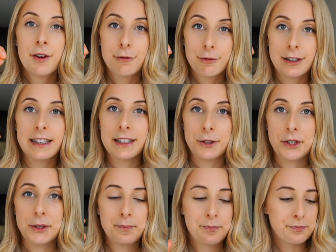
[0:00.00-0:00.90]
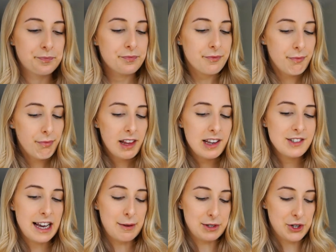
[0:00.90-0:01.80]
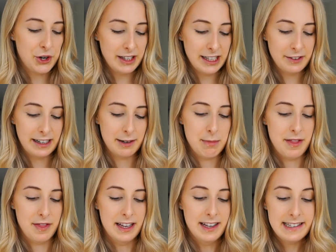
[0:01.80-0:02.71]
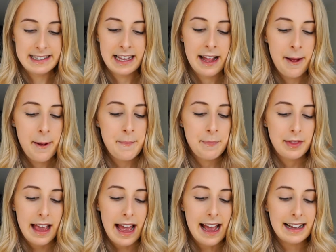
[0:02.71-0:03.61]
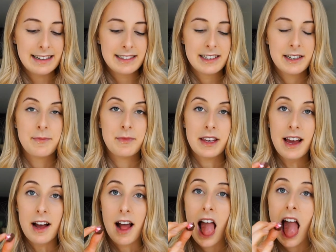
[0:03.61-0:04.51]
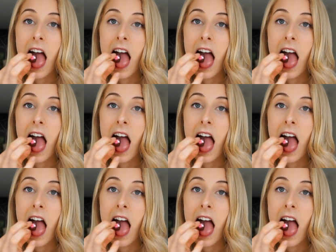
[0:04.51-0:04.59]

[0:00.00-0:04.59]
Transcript: really good. So I would totally recommend this. And yeah,